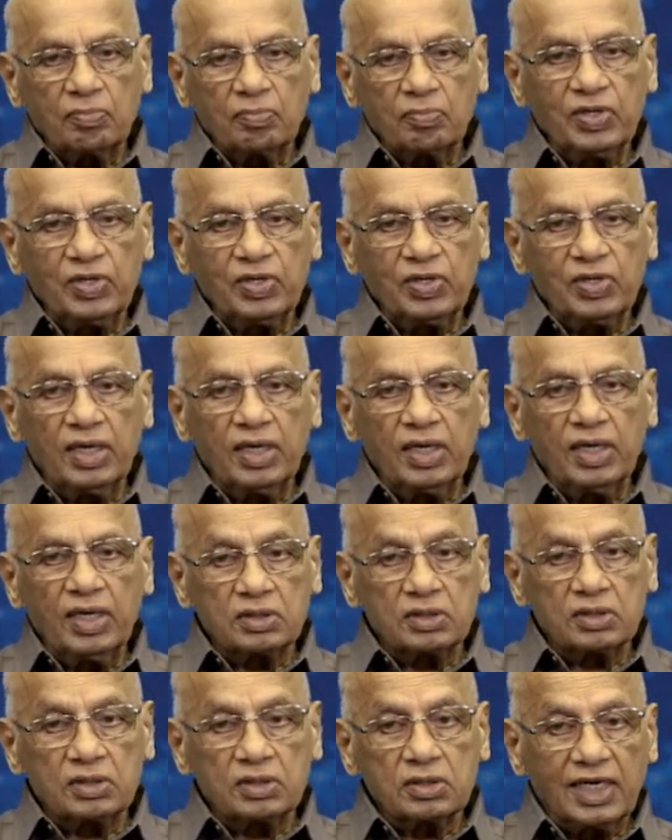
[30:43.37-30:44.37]
But we
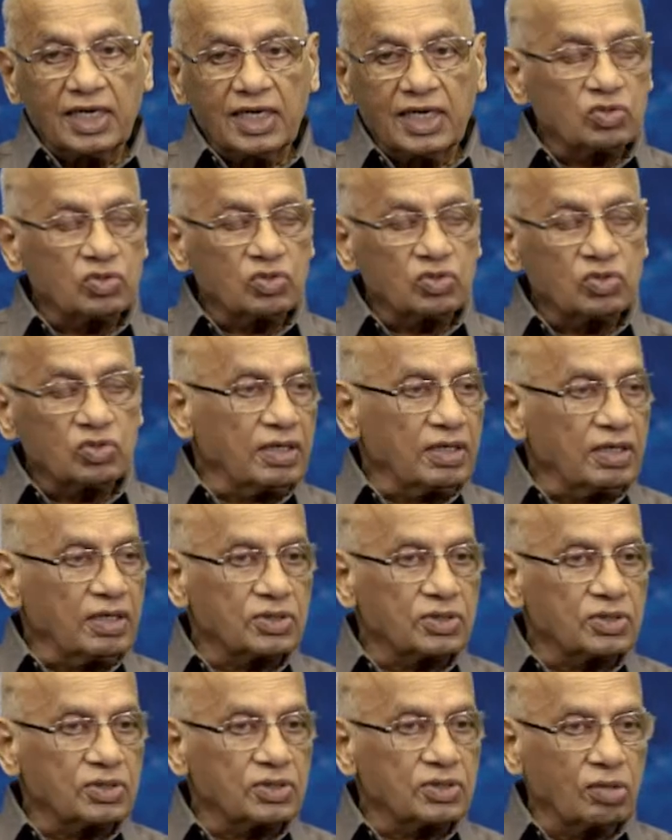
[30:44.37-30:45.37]
learned the time was
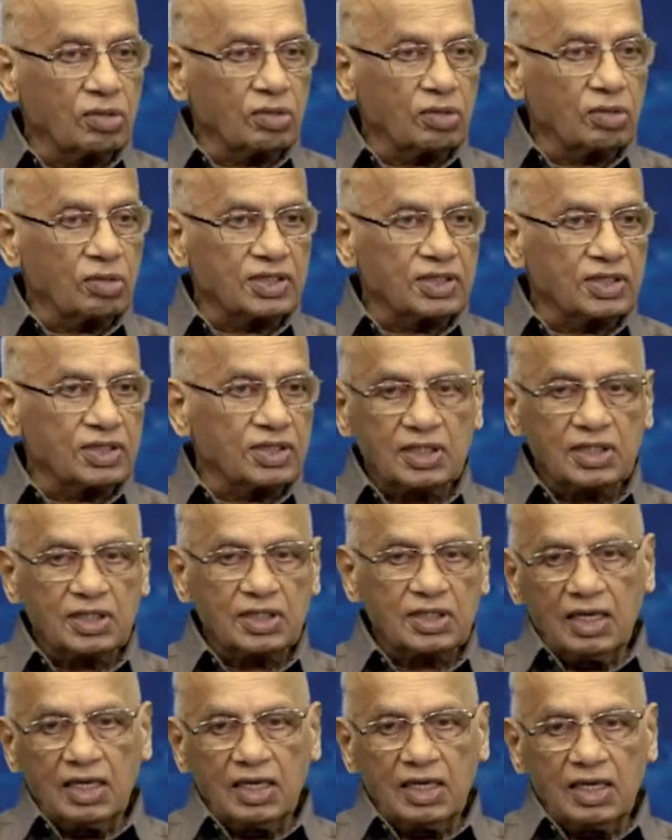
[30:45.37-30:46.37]
very short for us,